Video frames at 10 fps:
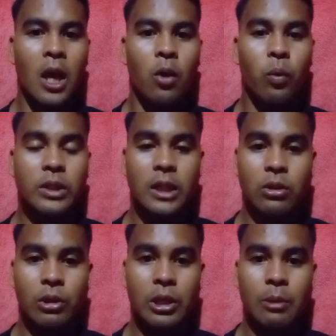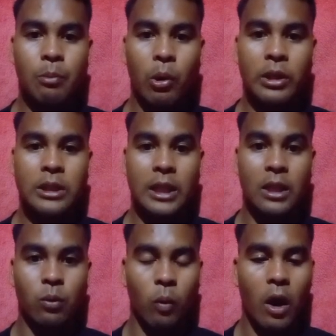was a turning point in
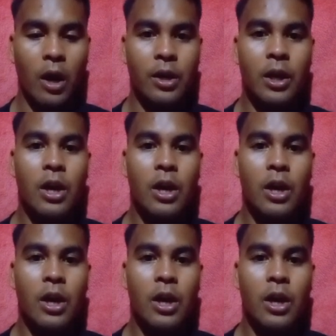the war,